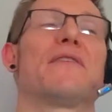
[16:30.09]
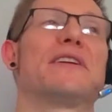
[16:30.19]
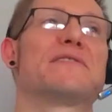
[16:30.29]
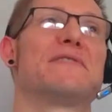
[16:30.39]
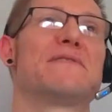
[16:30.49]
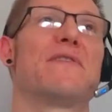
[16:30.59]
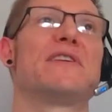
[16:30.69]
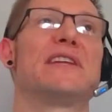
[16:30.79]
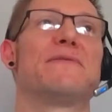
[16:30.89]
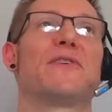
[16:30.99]
And it's it's
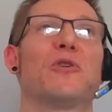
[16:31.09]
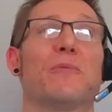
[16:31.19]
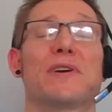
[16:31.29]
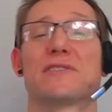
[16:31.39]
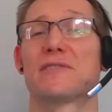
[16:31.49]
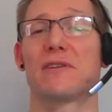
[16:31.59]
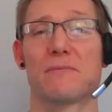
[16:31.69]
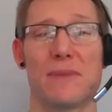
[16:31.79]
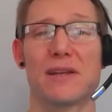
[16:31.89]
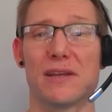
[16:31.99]
very difficult because there's a lot
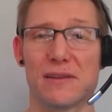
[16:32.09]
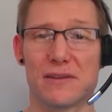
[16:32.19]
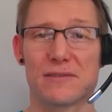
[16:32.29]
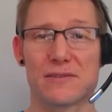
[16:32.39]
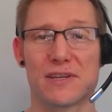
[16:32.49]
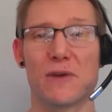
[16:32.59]
of money that